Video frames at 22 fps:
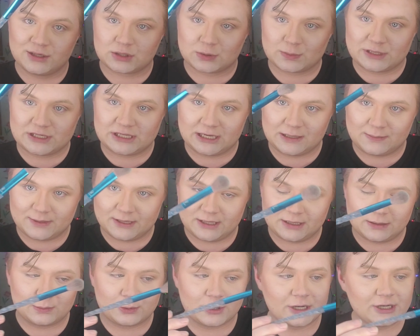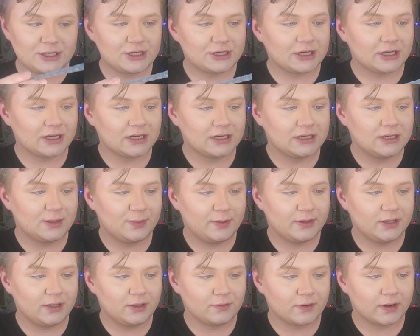So I'm gonna take my little brush and dip
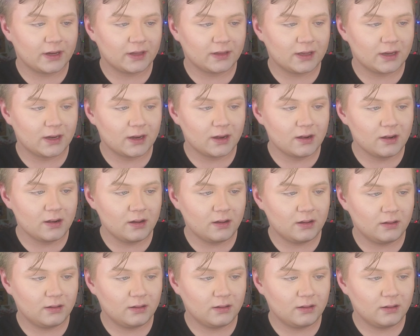it in right there.